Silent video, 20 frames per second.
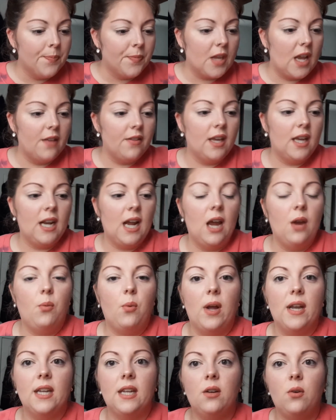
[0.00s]
And then I
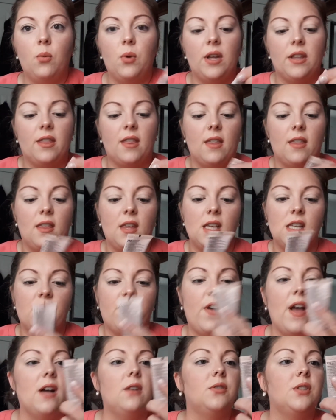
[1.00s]
went in with this
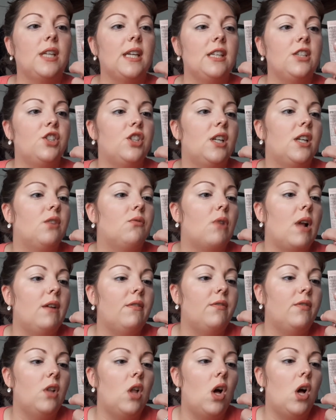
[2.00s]
foundation,
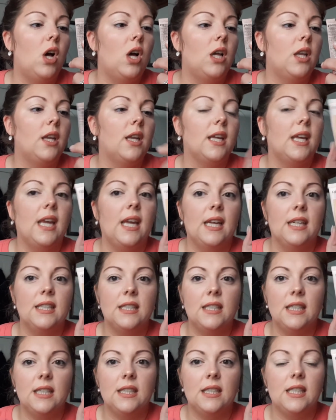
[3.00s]
Revlon
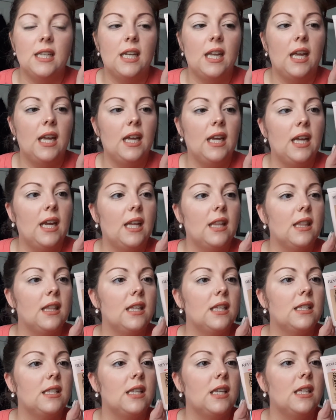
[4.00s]
Candid, today, and
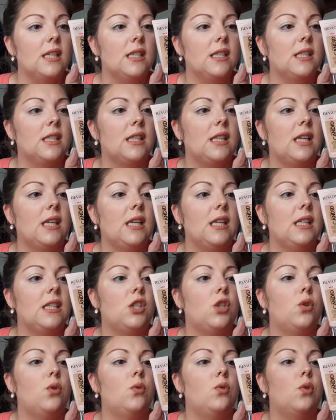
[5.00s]
this is the
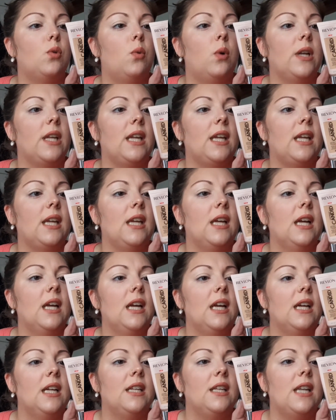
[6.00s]
220
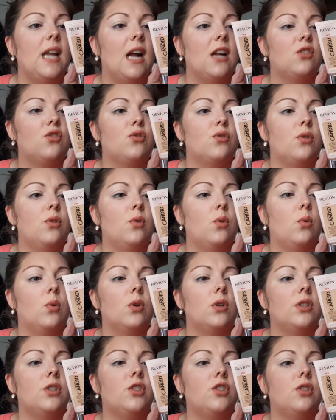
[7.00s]
Natural
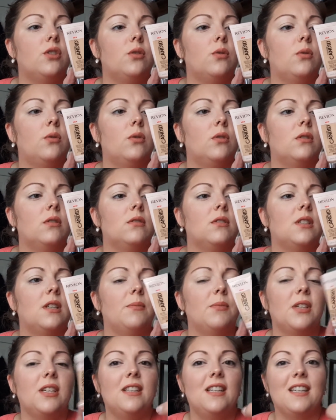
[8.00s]
Arch or
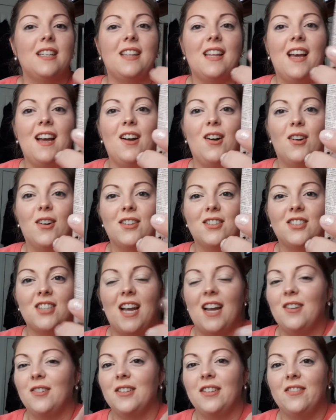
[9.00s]
something like that. Arch,
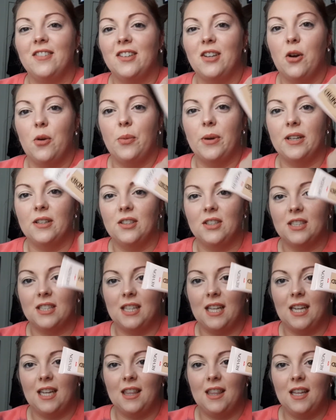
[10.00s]
I don't even know, but it looks
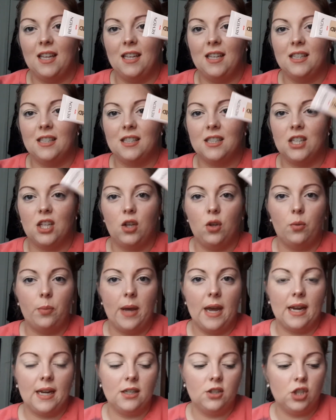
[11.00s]
like this. Cute
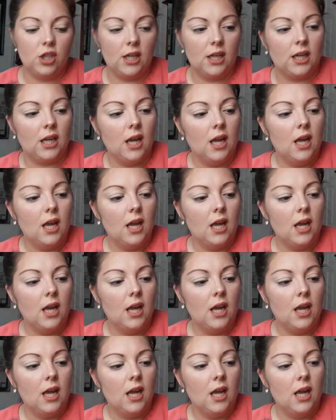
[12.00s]
packaging.